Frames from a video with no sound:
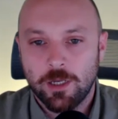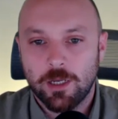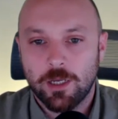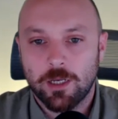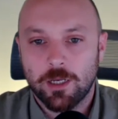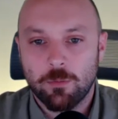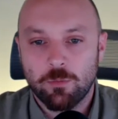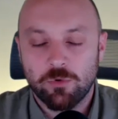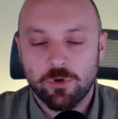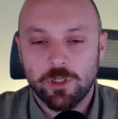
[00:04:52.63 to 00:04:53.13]

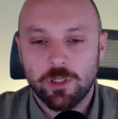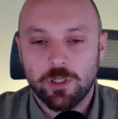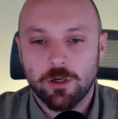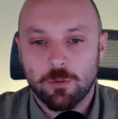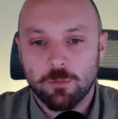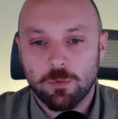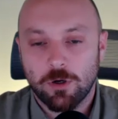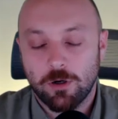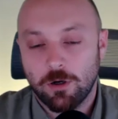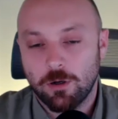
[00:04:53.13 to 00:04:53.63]
and I'm really
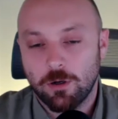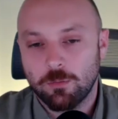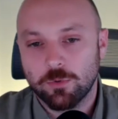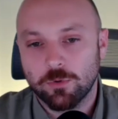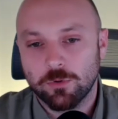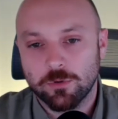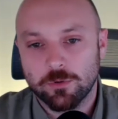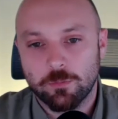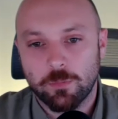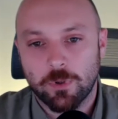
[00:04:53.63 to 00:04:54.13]
hum
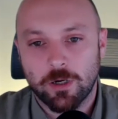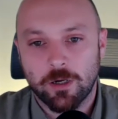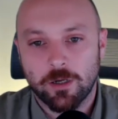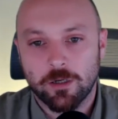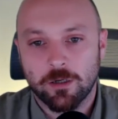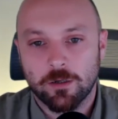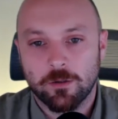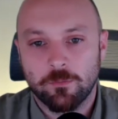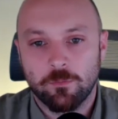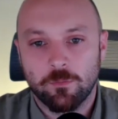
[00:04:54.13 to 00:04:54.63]
humbled
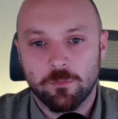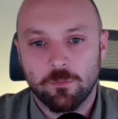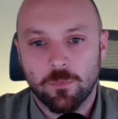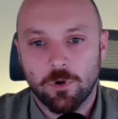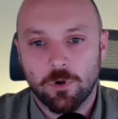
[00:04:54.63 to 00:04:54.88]
by um,